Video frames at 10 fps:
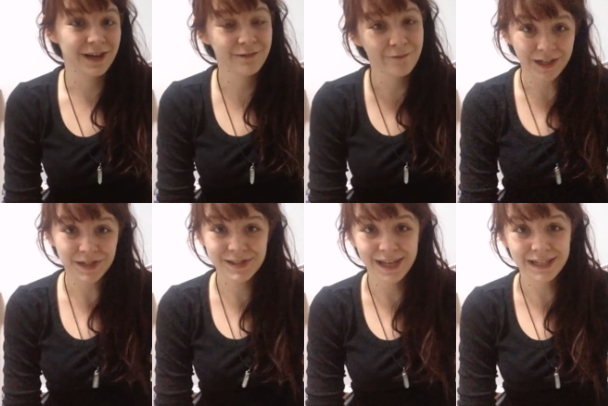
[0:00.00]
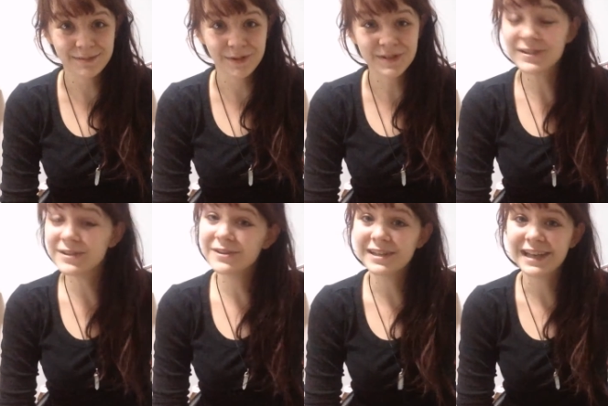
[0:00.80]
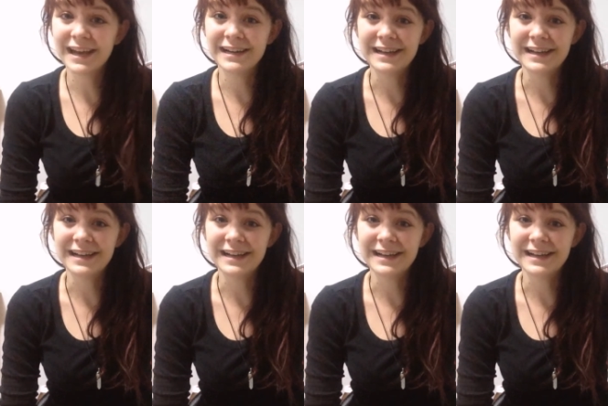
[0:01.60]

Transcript: unfinished sketchbooks so you can get an